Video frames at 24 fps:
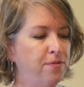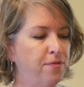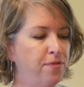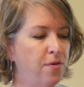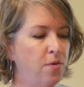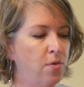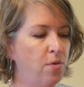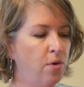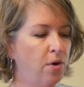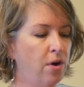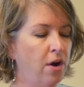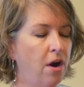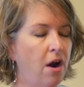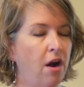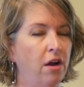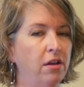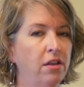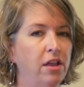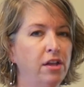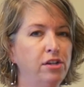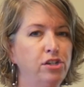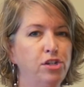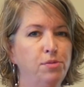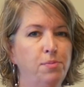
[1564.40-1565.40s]
for our
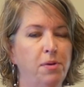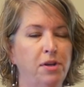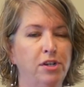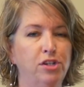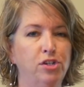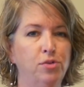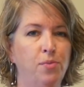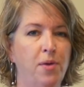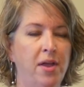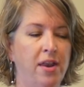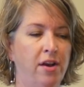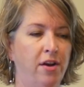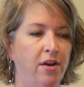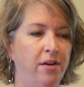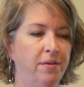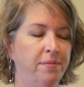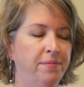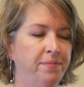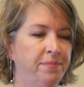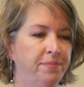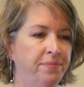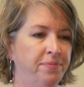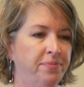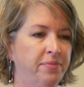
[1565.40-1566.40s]
Lunch Bunch winner.
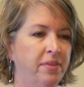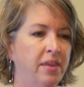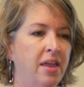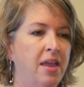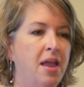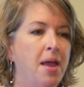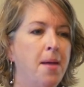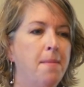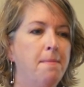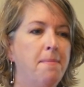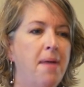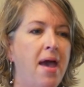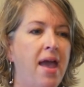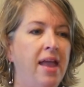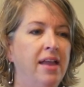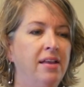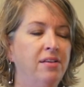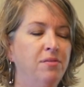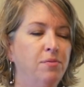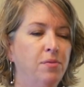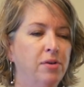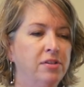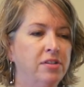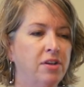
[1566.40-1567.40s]

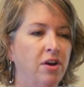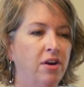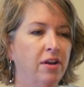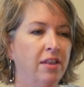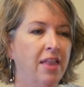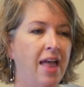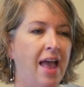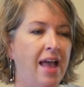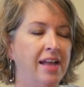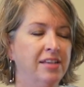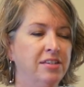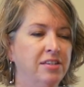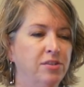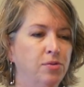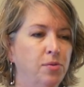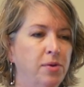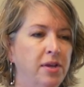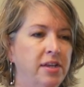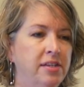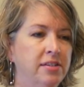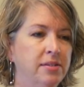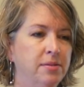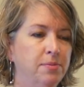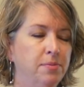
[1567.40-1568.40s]
Peyton was our last
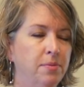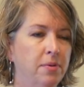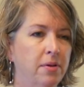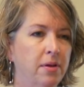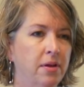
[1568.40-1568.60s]
week's